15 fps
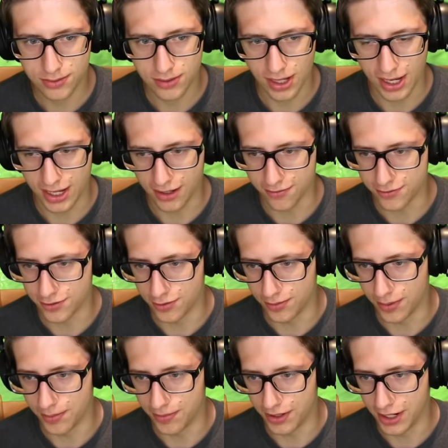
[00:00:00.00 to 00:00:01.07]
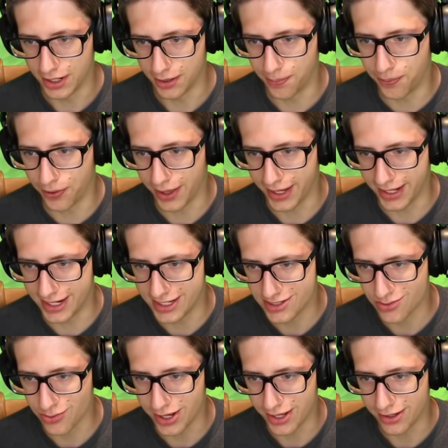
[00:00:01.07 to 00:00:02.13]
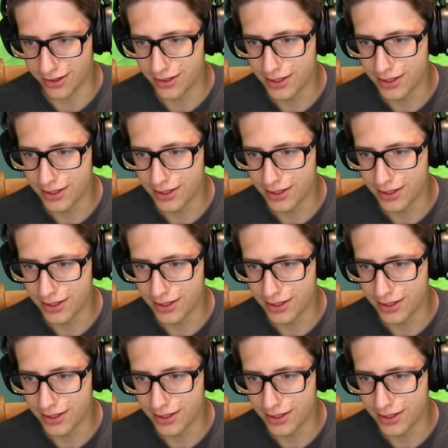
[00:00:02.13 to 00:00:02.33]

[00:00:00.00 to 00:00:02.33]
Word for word: I have to remember how to play it as well.